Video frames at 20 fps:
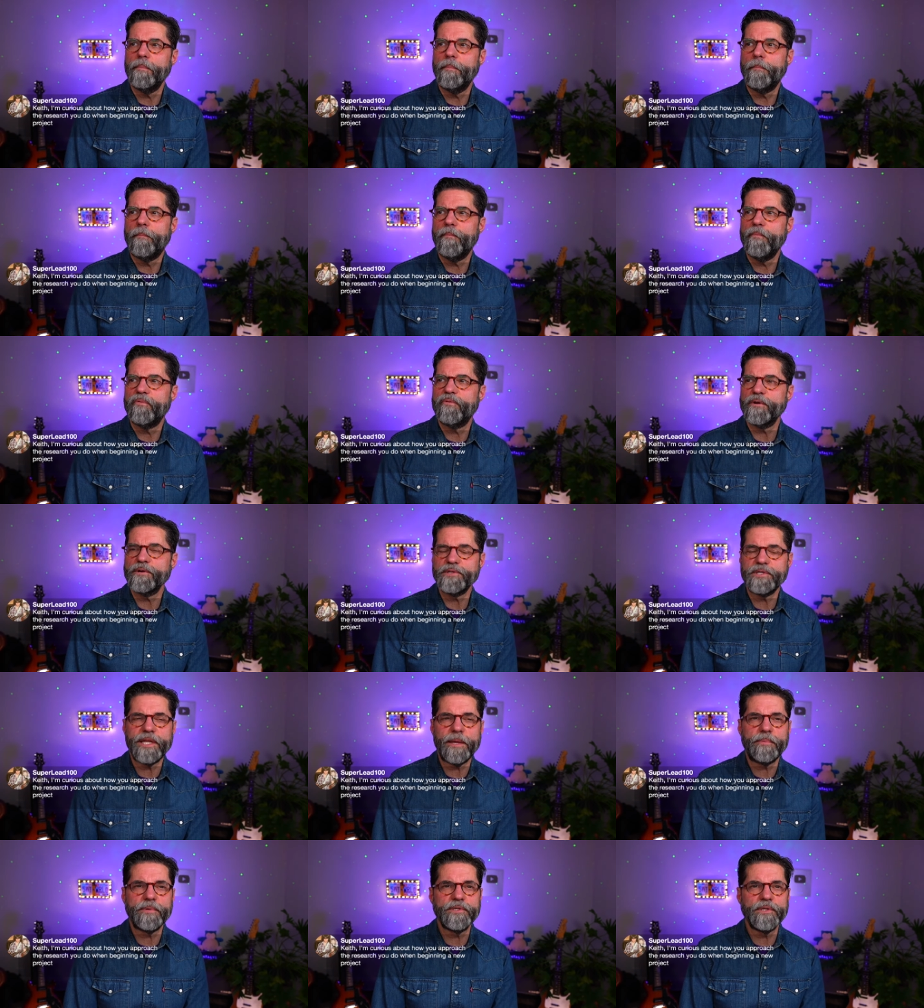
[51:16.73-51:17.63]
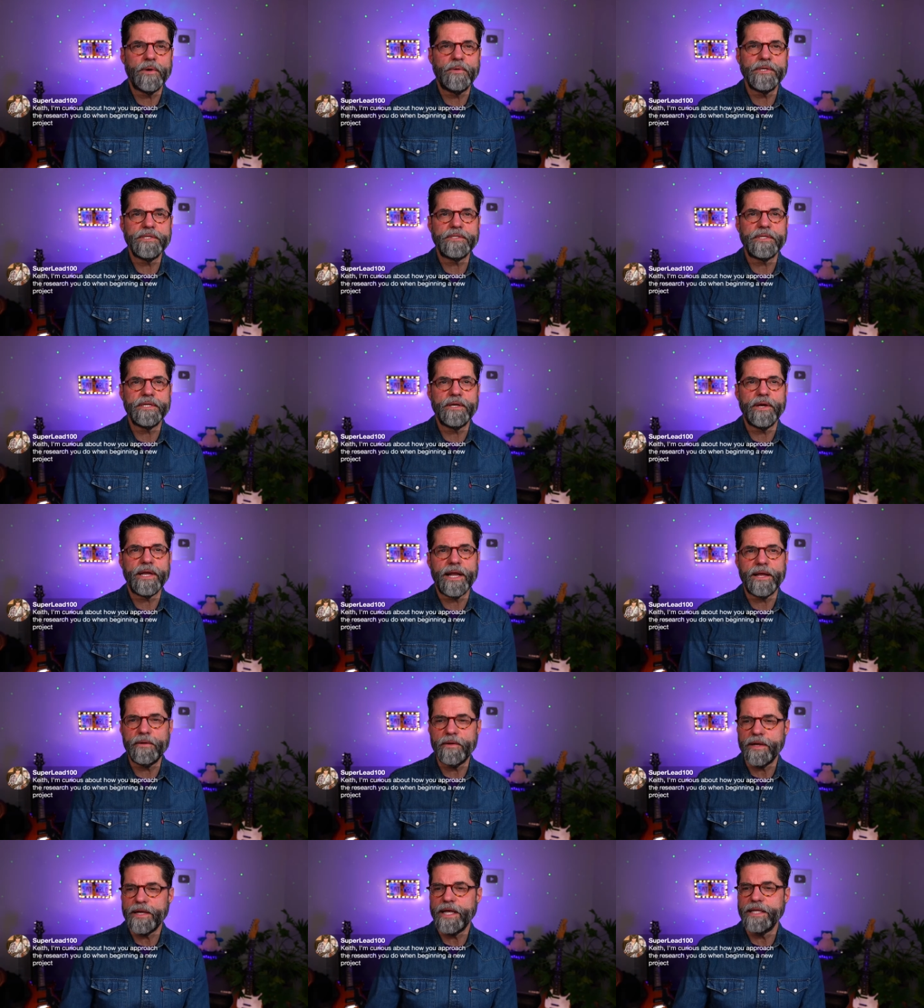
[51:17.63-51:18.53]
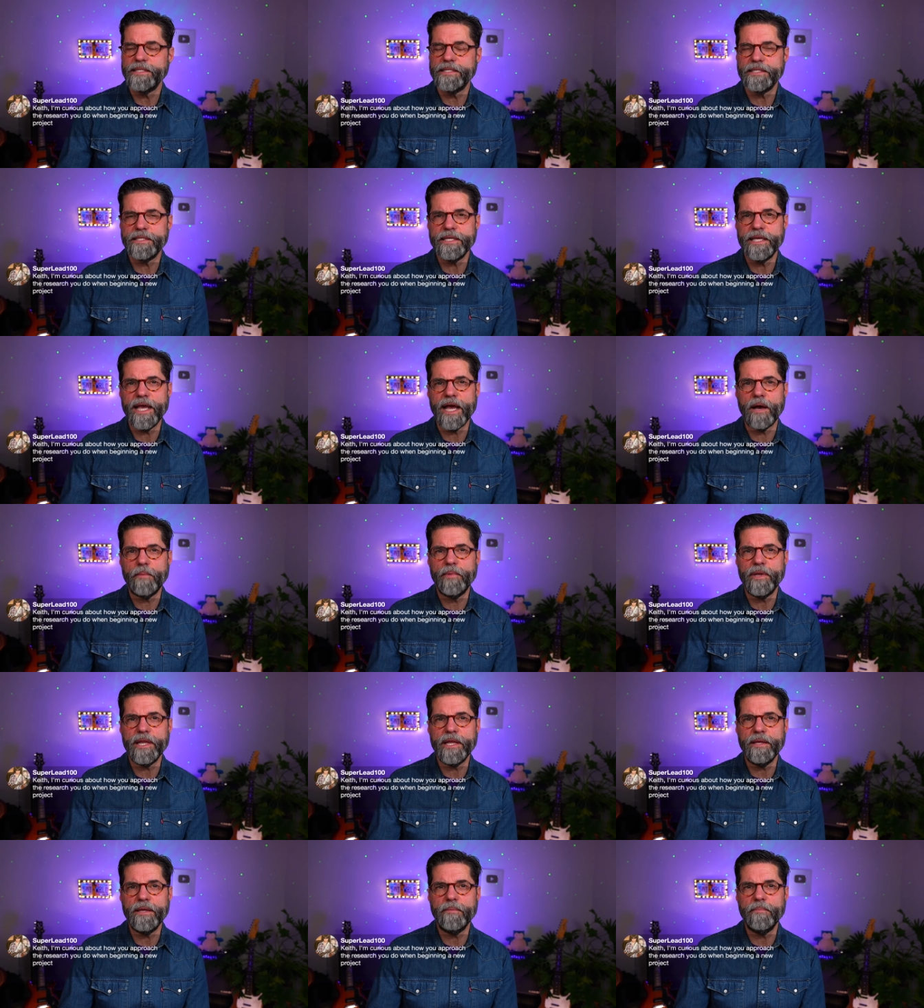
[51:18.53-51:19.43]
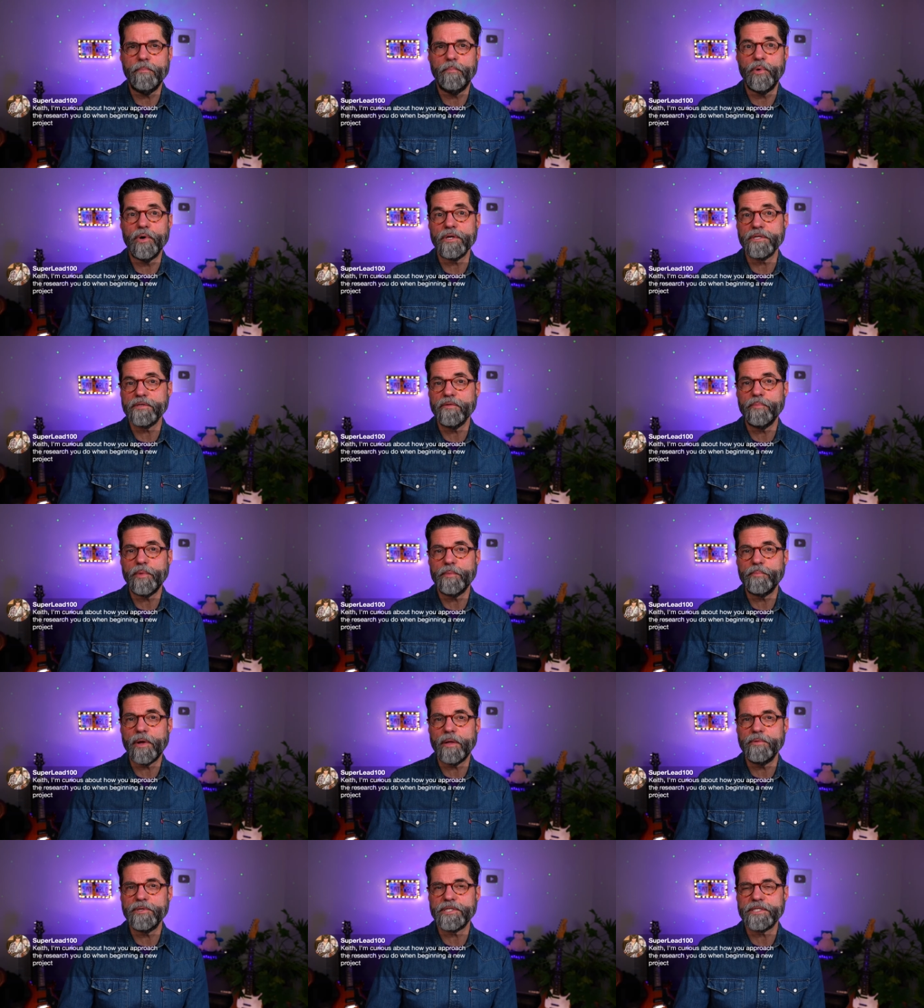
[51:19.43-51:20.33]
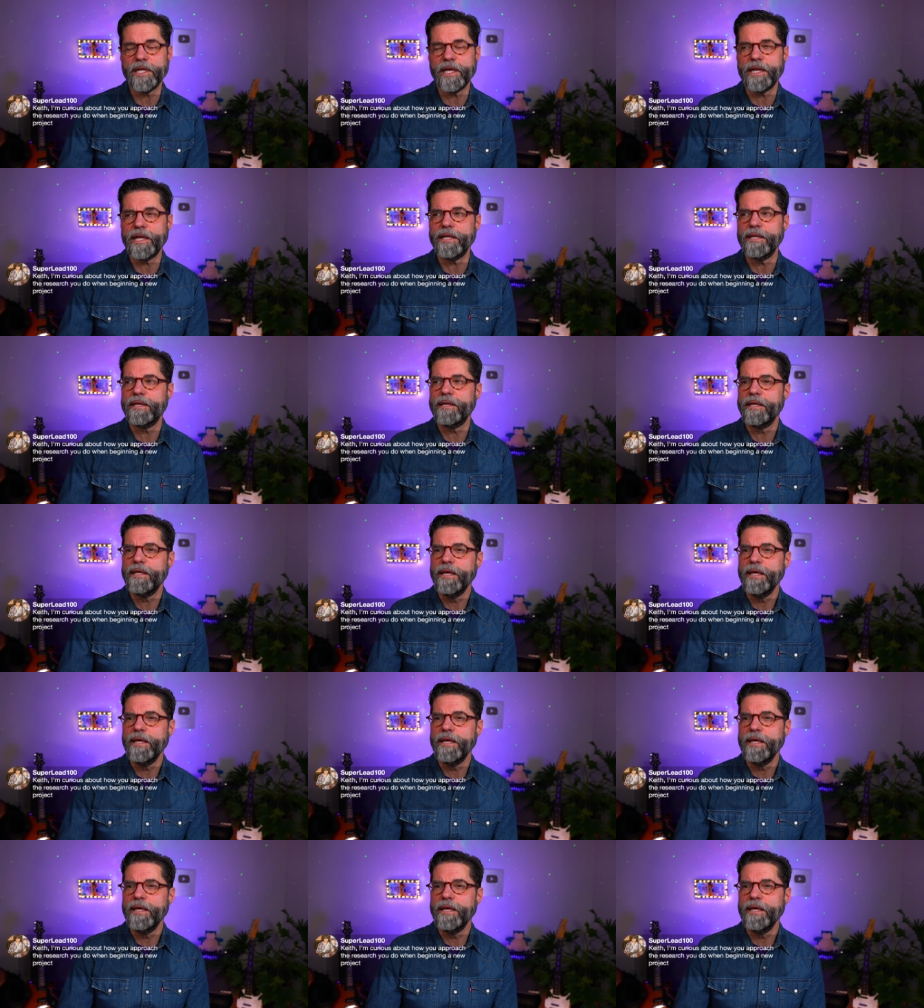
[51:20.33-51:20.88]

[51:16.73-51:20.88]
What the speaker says: First step is always to get out and see how many books have been published on it.